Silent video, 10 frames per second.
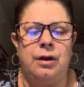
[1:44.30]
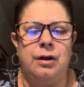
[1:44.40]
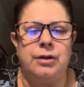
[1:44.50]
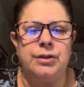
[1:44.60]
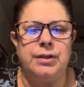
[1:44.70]

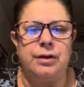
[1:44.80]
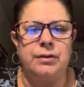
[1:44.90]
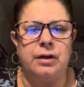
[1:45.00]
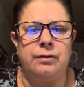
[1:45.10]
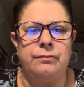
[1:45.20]
just
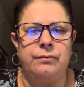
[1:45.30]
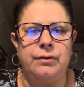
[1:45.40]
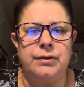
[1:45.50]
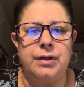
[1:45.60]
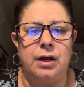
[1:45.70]
outside of
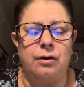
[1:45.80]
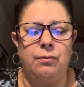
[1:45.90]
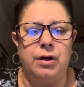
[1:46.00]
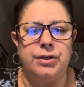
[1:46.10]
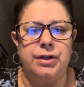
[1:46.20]
Seattle,
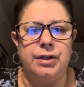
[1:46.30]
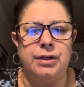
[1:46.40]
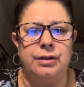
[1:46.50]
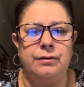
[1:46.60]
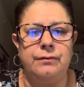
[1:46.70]

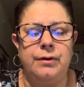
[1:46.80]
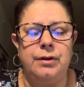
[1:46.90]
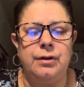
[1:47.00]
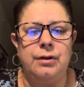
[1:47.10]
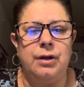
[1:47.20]
Washington,
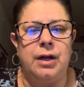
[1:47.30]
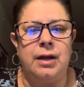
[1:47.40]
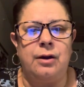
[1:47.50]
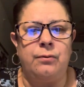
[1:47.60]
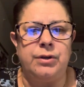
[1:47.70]
and
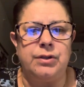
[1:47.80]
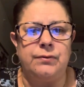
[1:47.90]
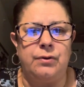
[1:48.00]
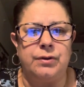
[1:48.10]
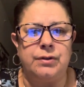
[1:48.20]
now we just
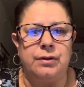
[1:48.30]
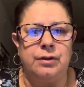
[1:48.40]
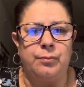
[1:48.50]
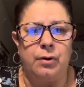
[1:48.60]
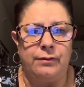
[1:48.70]
focus on
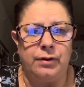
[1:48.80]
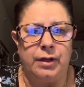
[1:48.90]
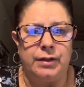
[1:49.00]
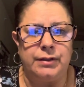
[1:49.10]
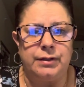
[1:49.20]
the private
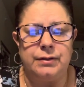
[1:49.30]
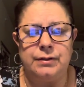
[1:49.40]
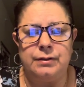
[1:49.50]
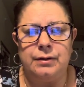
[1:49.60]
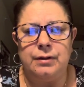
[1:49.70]

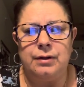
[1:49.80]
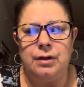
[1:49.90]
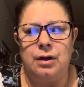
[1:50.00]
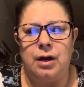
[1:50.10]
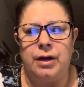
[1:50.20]
lessons.
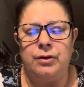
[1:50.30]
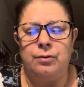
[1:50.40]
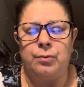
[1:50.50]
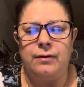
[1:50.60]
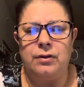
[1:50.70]
I do the
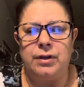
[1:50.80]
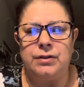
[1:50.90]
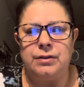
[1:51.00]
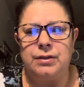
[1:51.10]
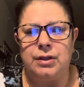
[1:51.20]
private
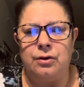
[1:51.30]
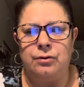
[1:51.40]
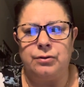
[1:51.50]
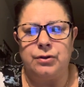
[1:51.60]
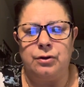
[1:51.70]
lessons at the
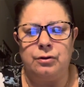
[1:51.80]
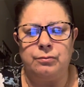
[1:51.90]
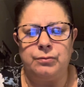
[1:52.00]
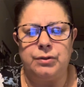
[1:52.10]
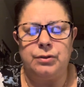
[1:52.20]
owners'
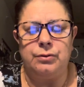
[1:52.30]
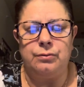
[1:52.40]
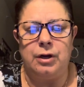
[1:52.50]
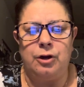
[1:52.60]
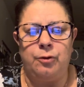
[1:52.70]
homes
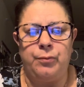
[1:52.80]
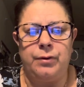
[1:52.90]
to help